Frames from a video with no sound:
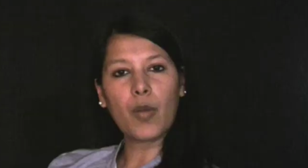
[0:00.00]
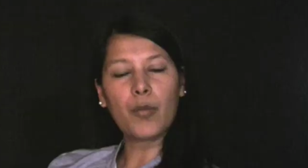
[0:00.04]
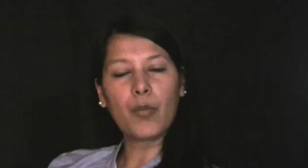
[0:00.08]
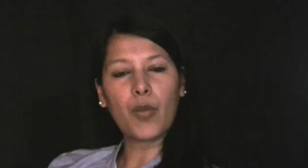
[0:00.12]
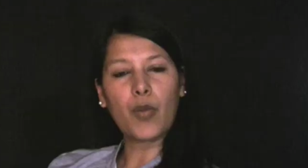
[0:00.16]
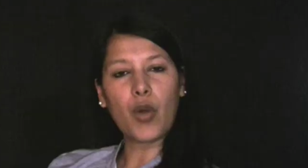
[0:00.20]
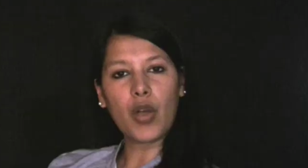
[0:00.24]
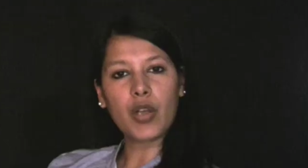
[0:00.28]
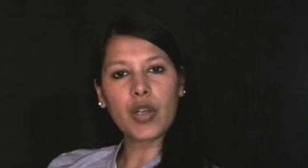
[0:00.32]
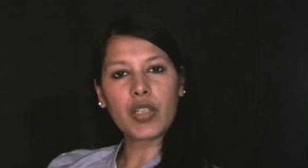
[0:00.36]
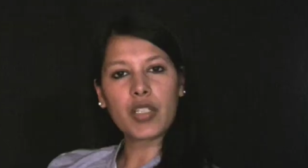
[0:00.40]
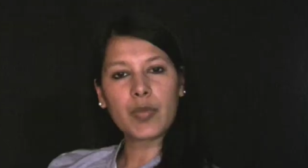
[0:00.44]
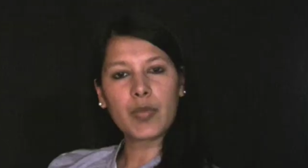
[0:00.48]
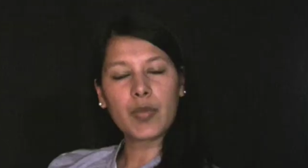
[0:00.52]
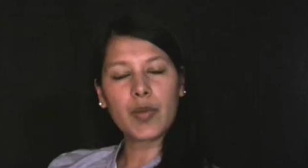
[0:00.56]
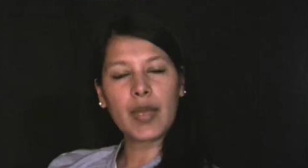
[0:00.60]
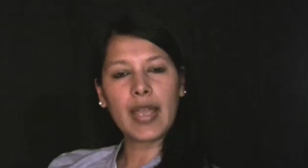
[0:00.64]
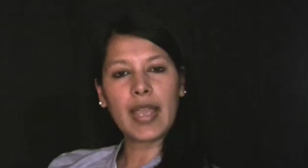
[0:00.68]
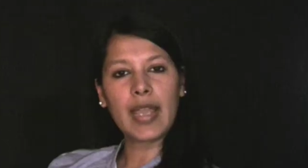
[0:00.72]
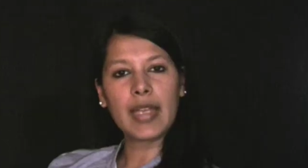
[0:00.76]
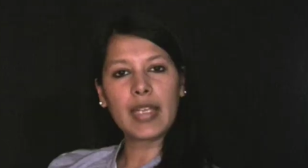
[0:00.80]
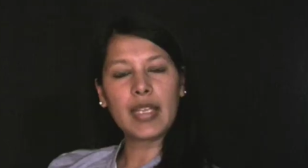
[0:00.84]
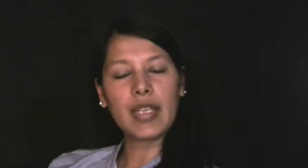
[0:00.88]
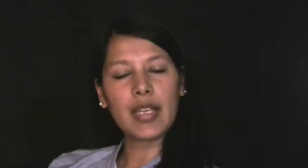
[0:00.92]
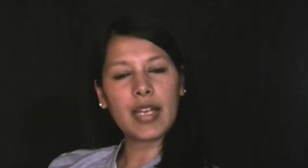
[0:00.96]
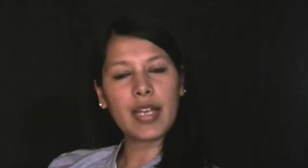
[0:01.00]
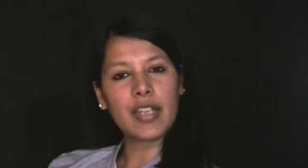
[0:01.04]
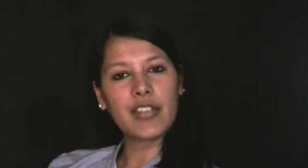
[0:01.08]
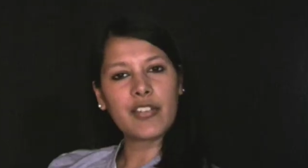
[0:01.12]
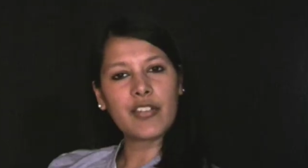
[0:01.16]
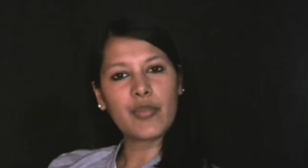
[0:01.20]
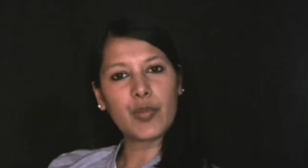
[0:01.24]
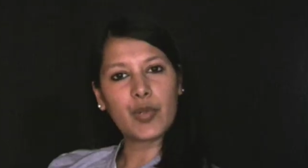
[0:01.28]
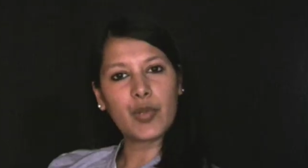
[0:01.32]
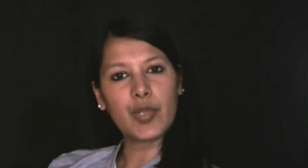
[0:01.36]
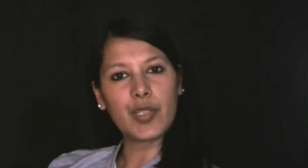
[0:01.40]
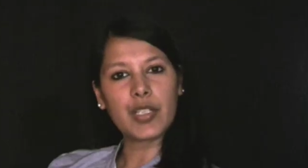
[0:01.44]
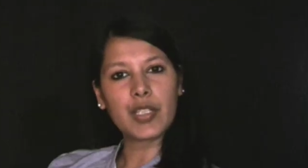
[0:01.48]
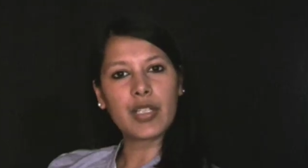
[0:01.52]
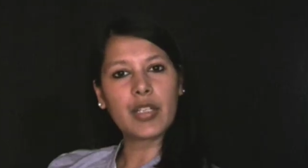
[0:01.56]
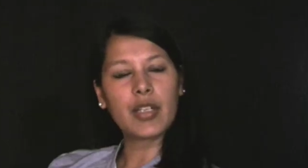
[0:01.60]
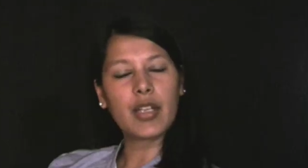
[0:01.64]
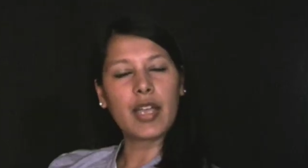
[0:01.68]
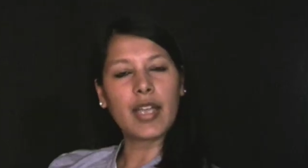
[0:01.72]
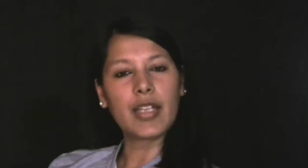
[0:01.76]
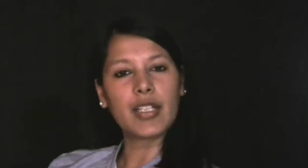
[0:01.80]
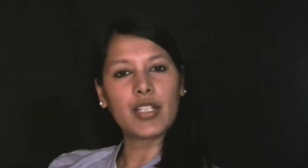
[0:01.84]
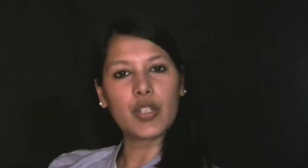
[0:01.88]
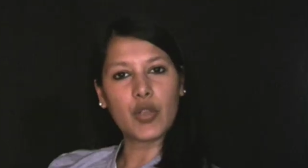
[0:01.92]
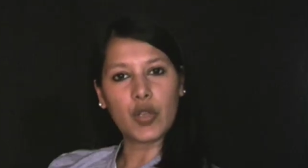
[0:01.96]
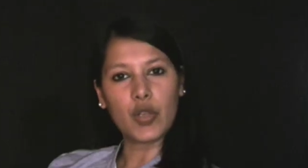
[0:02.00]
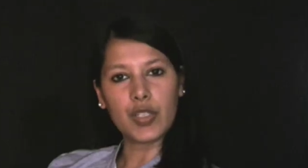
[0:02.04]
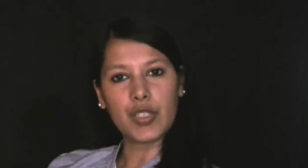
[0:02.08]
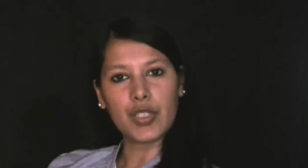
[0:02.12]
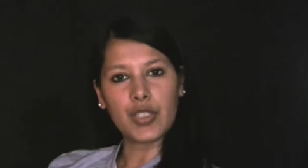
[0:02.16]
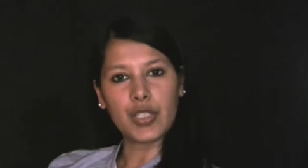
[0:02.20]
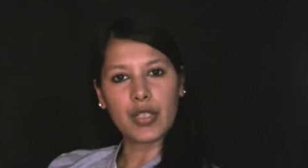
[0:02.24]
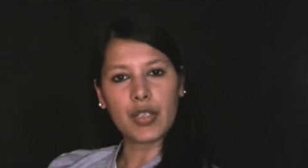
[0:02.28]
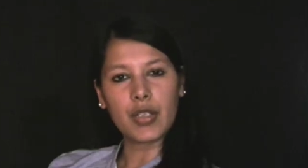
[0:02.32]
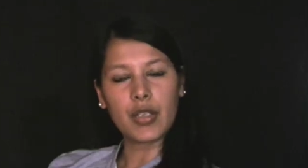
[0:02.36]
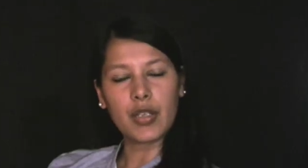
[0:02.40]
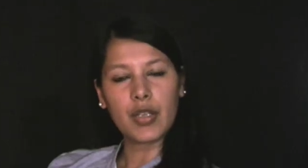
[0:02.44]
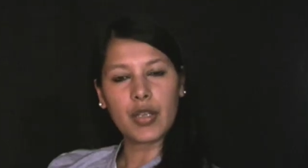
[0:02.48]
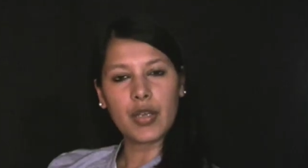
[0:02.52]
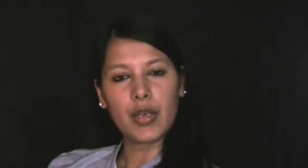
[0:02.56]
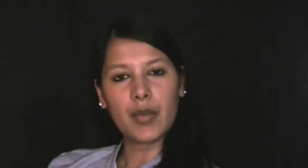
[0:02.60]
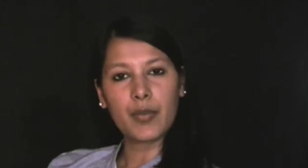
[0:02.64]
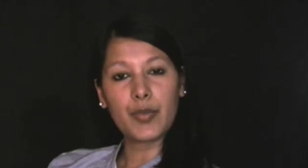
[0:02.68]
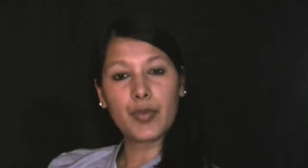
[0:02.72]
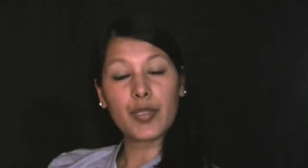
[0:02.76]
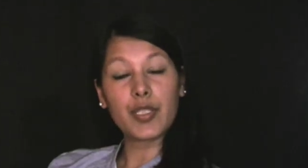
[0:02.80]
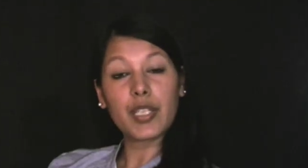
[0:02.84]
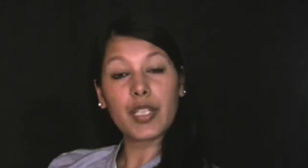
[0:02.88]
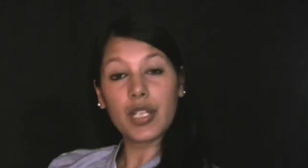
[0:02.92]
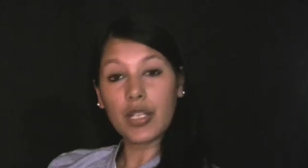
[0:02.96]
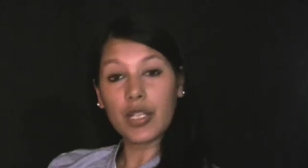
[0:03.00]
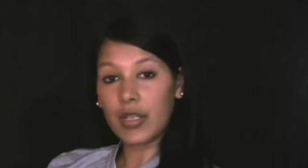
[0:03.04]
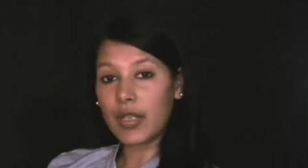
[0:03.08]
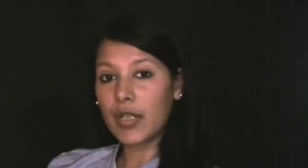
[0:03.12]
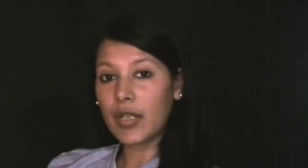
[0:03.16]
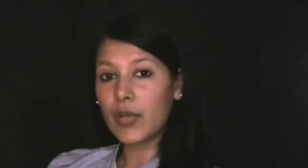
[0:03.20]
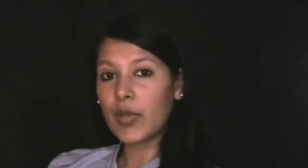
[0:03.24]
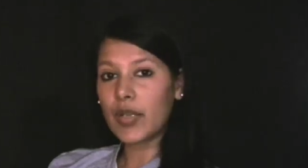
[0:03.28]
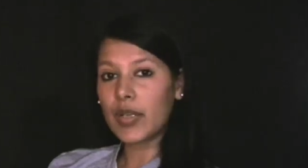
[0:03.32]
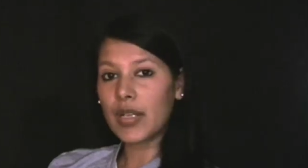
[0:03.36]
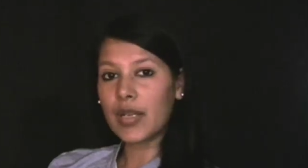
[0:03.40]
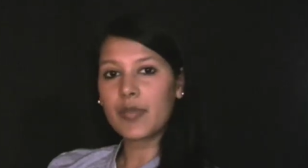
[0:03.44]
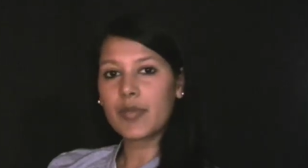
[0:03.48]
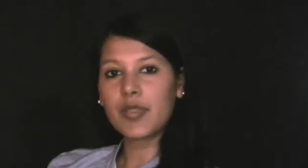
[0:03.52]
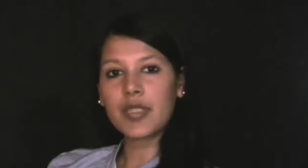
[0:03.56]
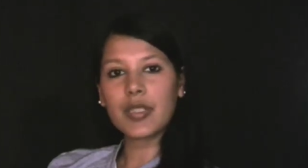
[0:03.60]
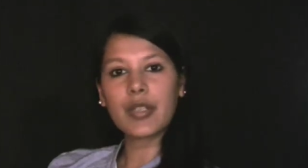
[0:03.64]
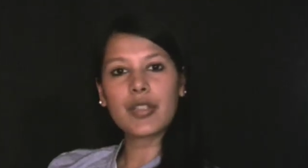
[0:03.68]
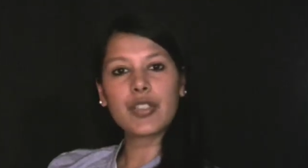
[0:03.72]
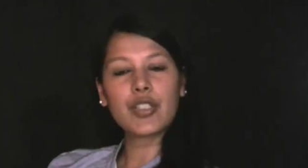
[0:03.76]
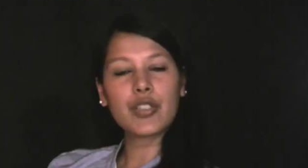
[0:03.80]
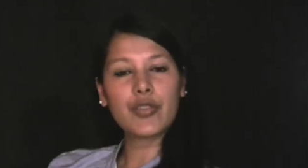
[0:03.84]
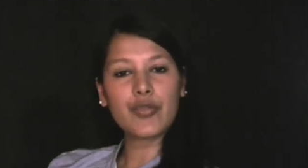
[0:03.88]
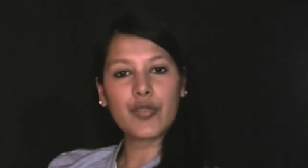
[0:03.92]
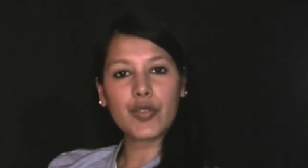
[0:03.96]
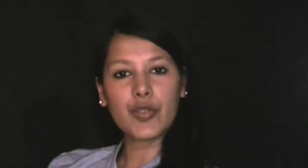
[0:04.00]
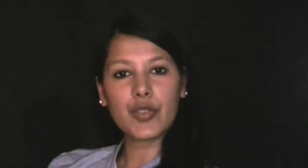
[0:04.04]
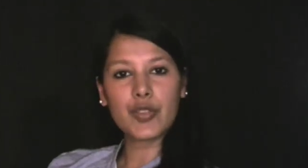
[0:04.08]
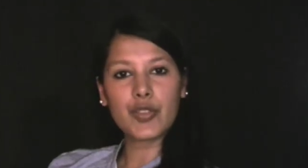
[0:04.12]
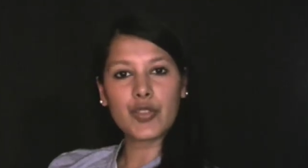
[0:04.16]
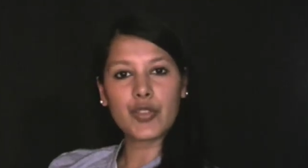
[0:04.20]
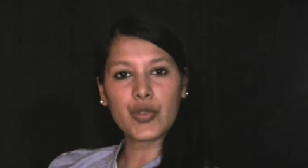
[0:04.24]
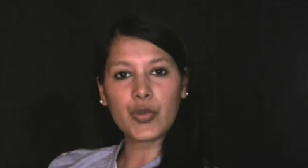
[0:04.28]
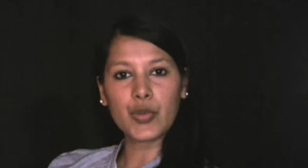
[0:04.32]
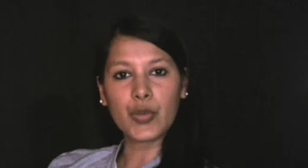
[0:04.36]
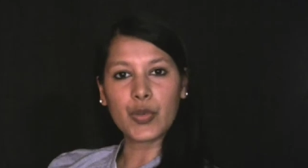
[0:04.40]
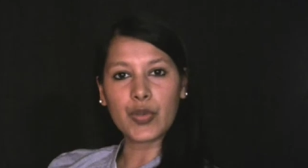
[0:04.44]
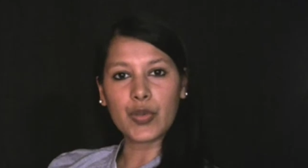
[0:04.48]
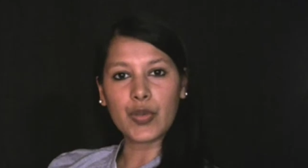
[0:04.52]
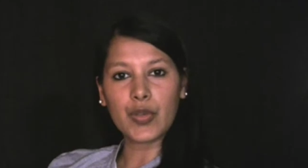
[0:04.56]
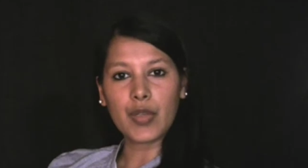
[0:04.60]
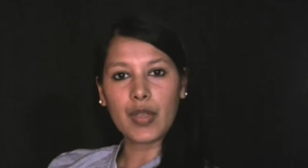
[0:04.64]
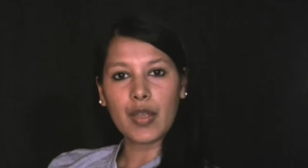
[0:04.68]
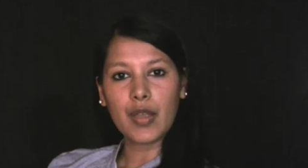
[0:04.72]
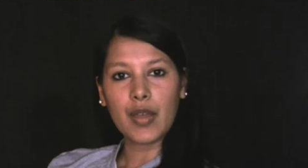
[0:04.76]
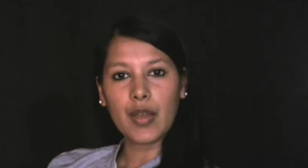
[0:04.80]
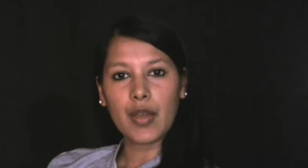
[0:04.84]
boxed by any kind of political ideology, particularly when I'm searching for the truth,